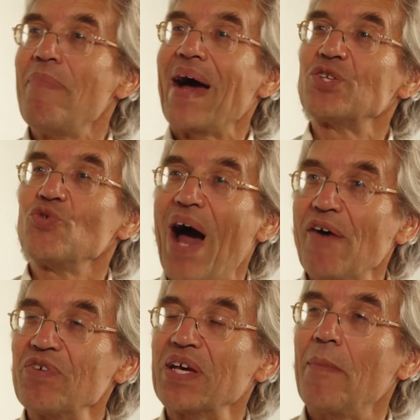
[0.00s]
back to
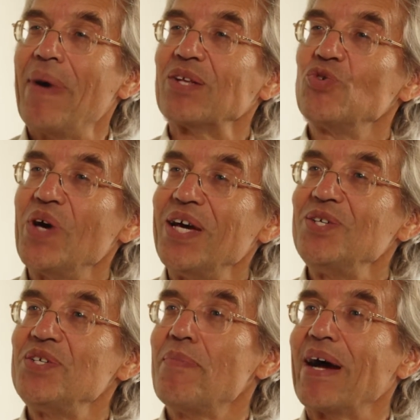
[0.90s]
Africa, back to
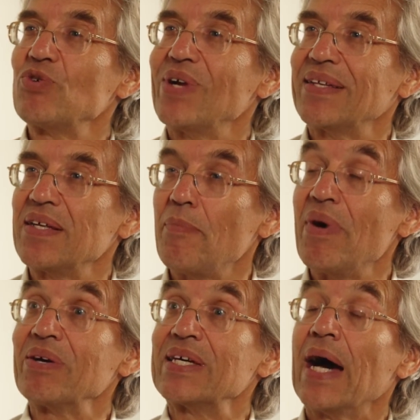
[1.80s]
Asia, back to Latin
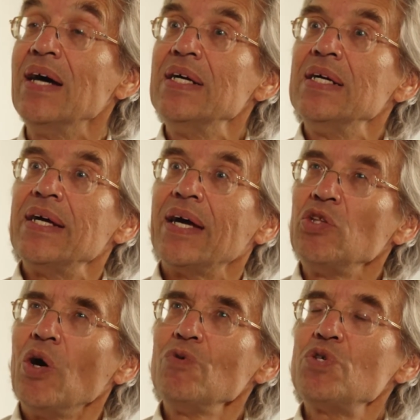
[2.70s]
America.
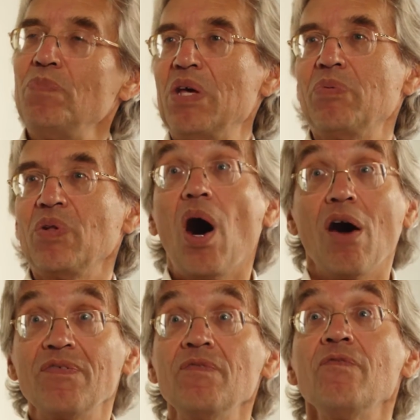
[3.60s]
And those people
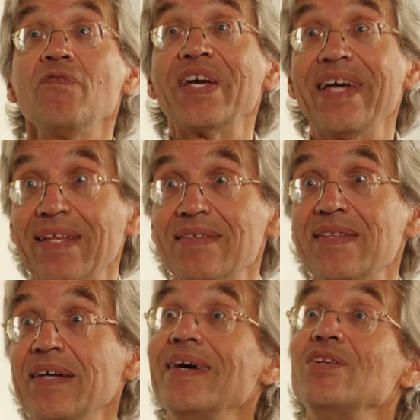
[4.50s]
often forget
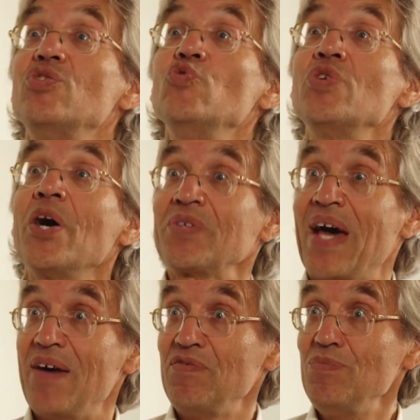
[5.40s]
that they do not
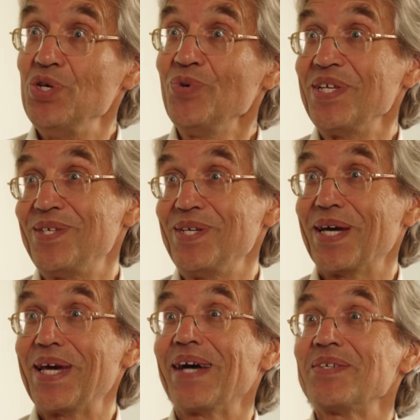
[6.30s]
have immunity
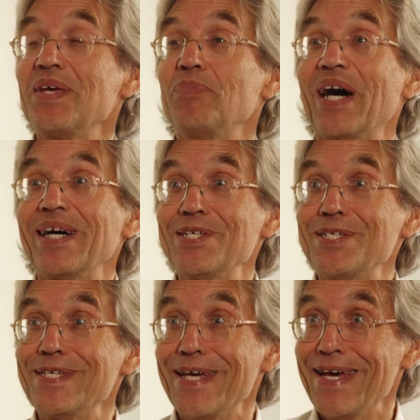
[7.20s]
against
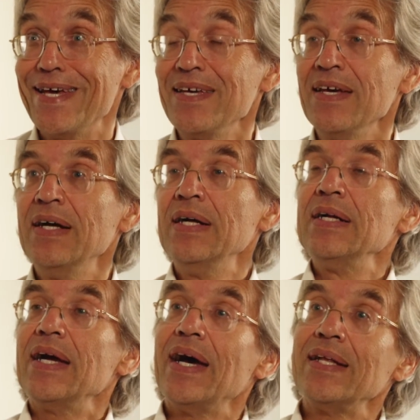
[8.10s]
hepatitis A.
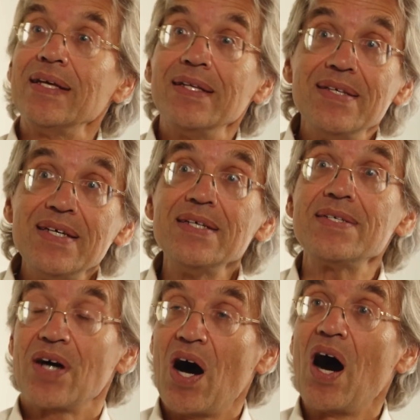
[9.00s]
And
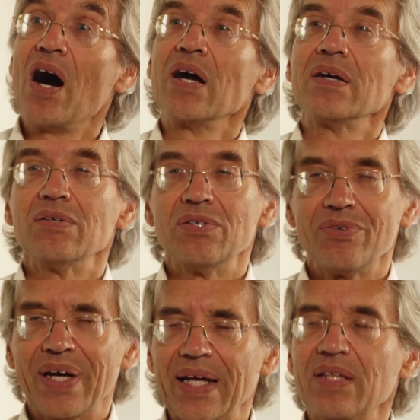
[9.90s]
these are
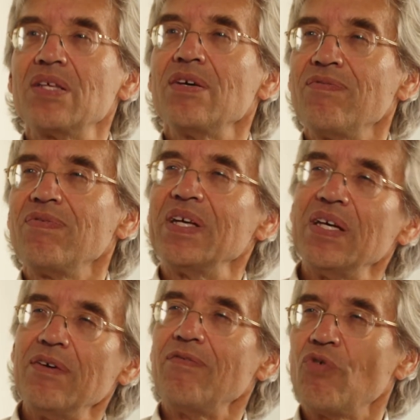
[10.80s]

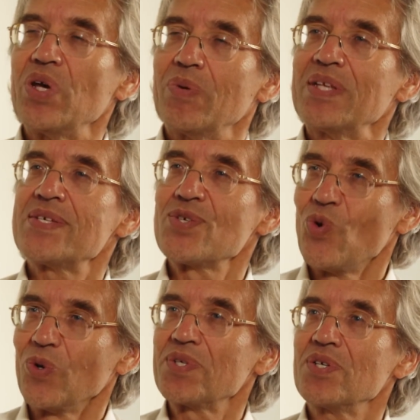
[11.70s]
relatively frequent
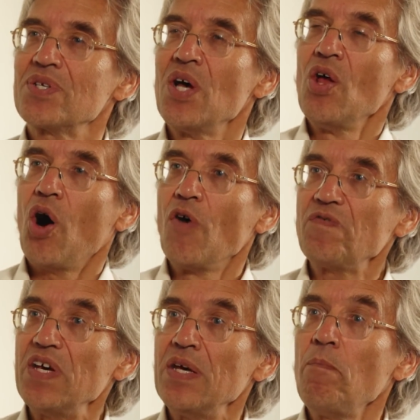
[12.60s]
sources
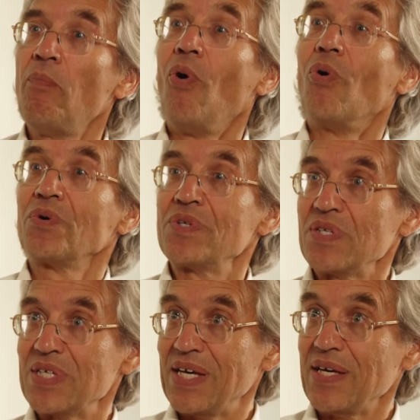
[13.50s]
of
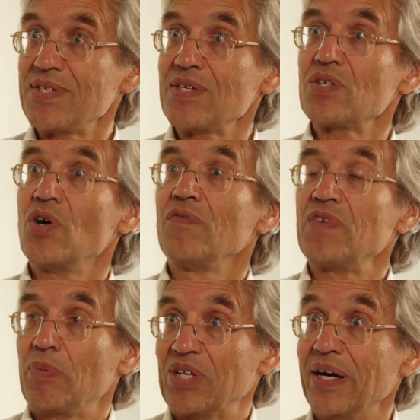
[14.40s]
imported cases
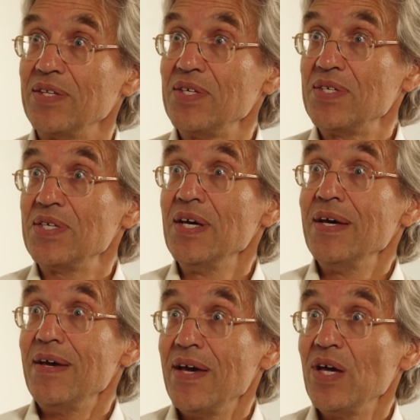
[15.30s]
of hepatitis
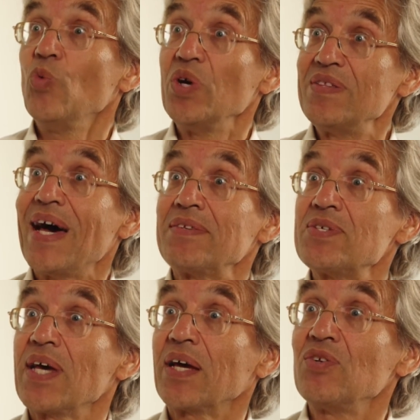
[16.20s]
A, with then
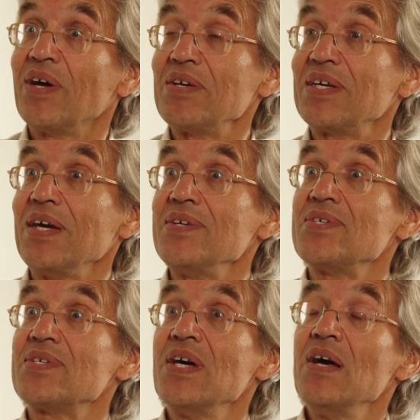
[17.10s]
secondary
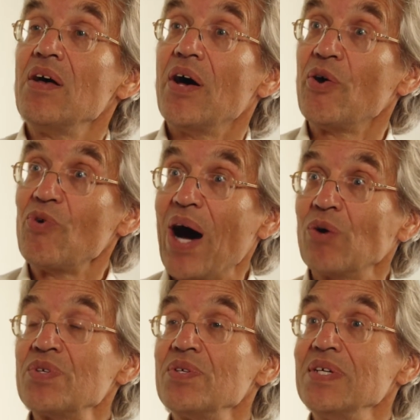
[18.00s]
cases
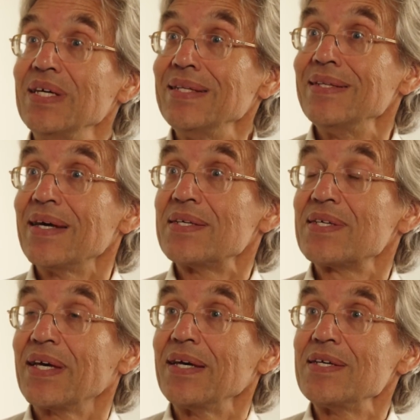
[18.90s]
around the index
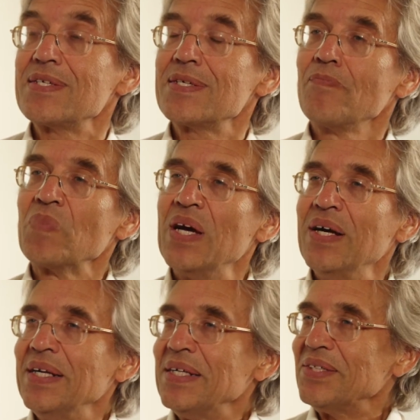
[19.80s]
case.
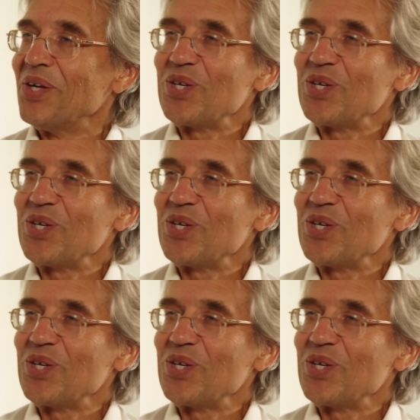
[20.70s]
There